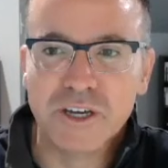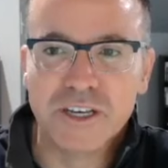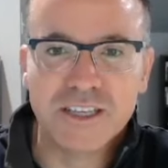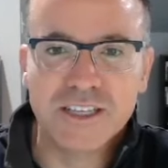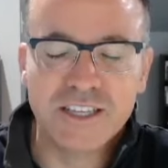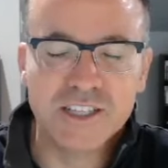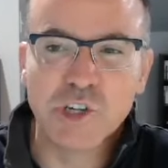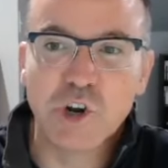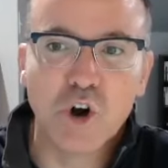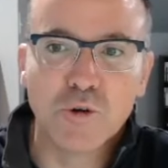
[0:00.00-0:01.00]
But it, it's
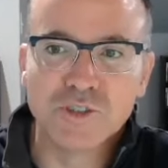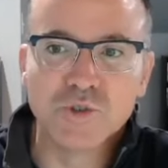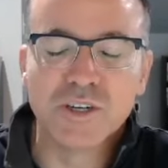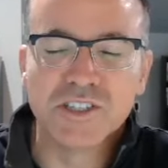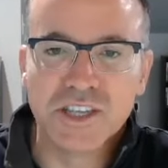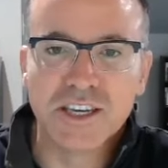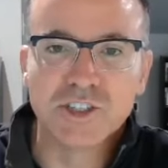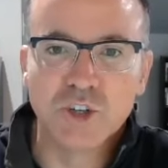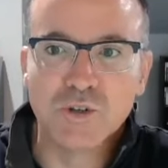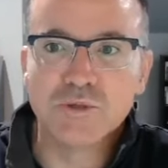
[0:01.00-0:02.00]
an arms race, like
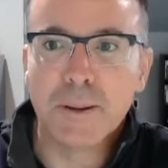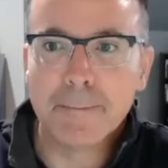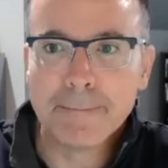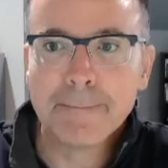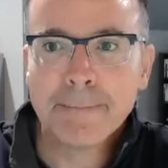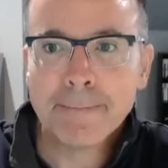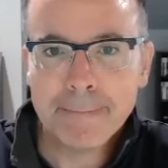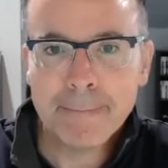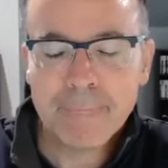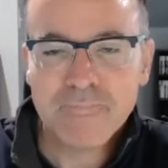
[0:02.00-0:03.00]
it's always been.
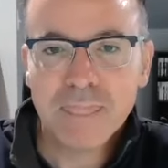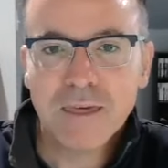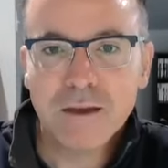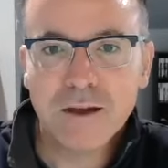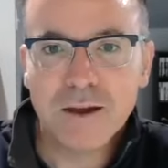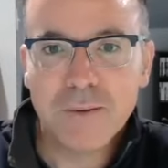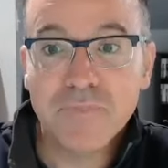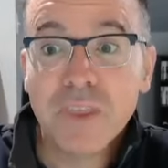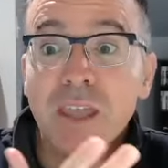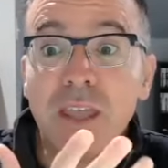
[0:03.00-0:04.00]

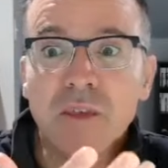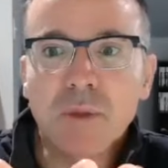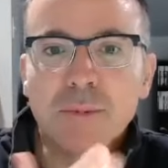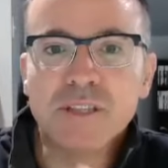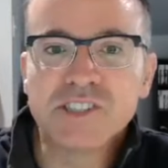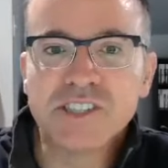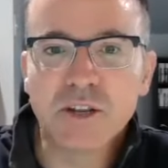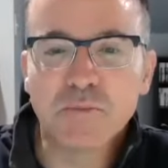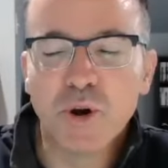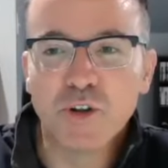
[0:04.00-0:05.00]
Um, and then maybe the
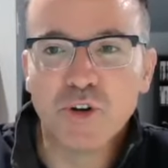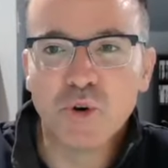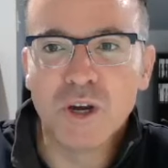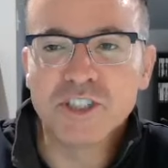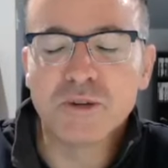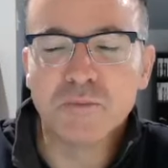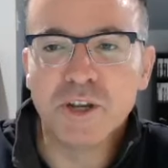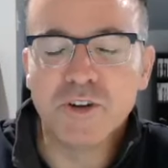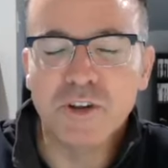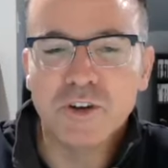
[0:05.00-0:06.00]
second part of your question,
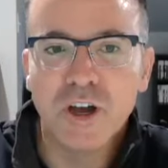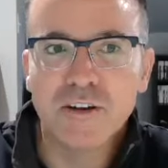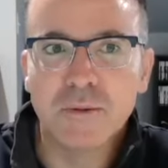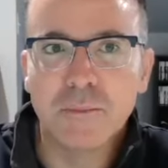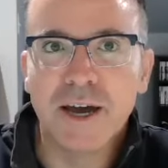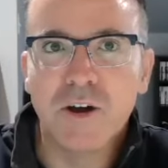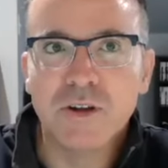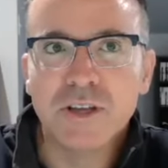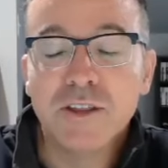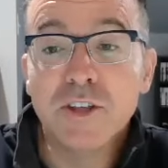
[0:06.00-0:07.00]
Peter, you talked
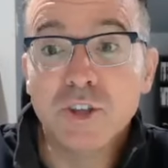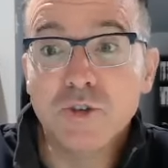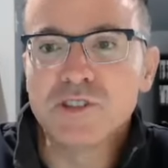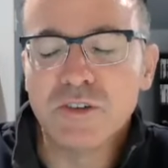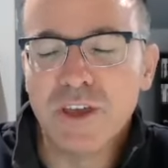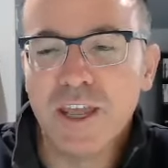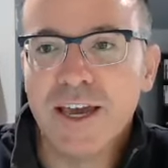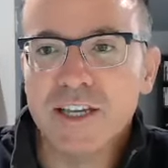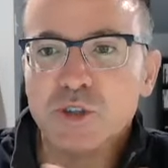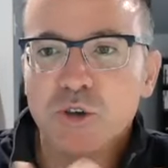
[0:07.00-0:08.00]
about the use of
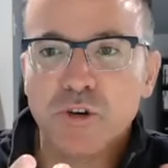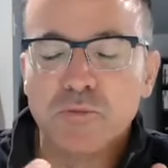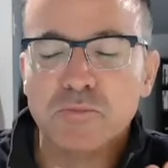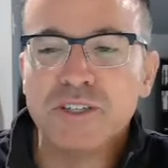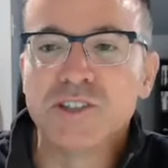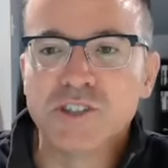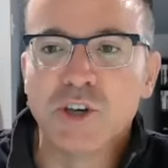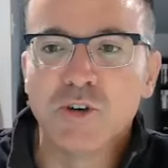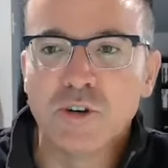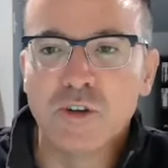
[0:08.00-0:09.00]
AI. So if you're a business
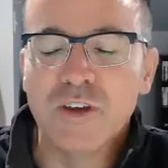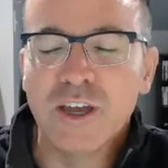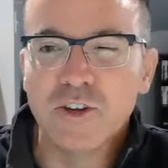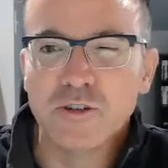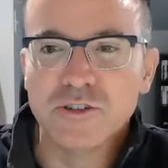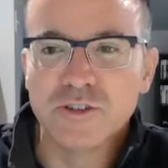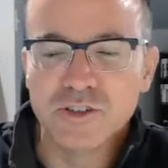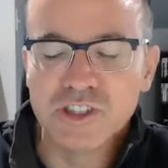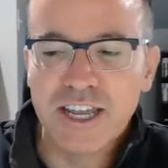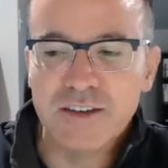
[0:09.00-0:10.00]
owner, you've got your your
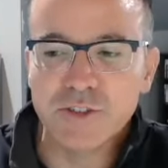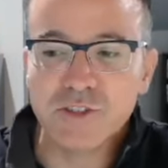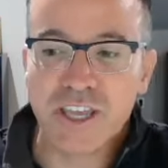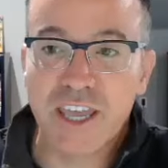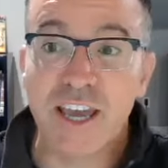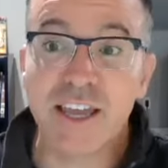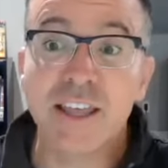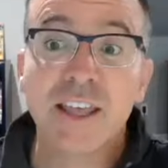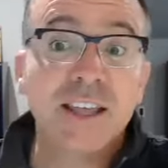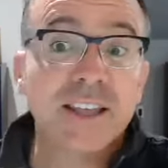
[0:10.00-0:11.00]
staff's using
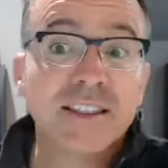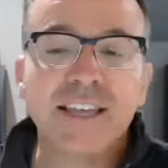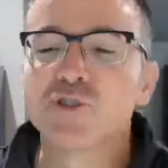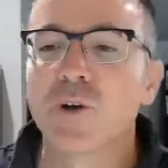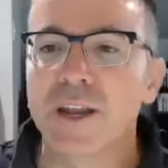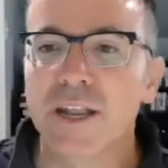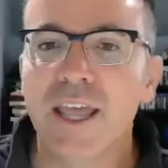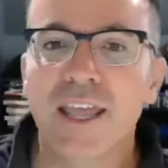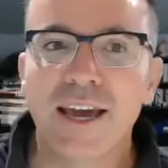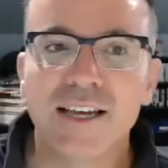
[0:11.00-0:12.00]
AI. That's great.
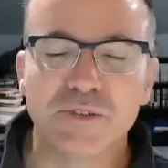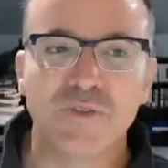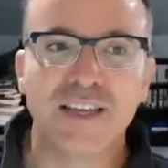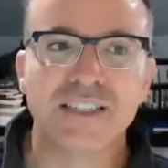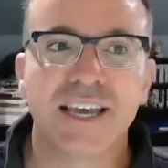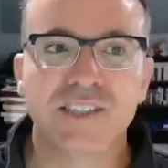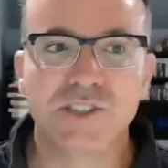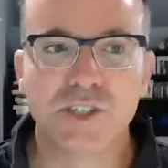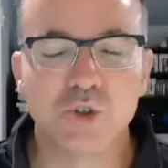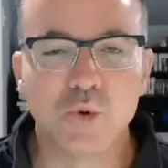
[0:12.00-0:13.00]
AI is a
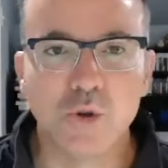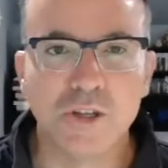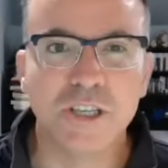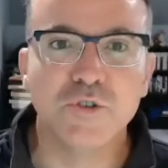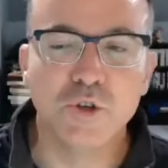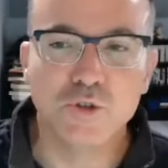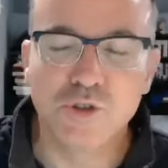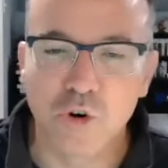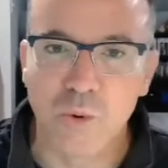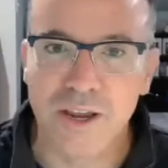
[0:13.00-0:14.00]
fantastic tool if
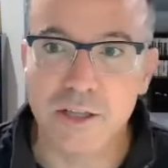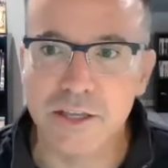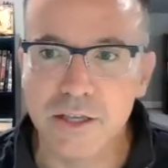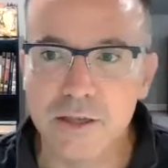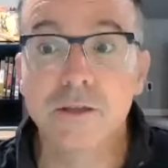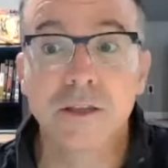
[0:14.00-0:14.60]
used correctly.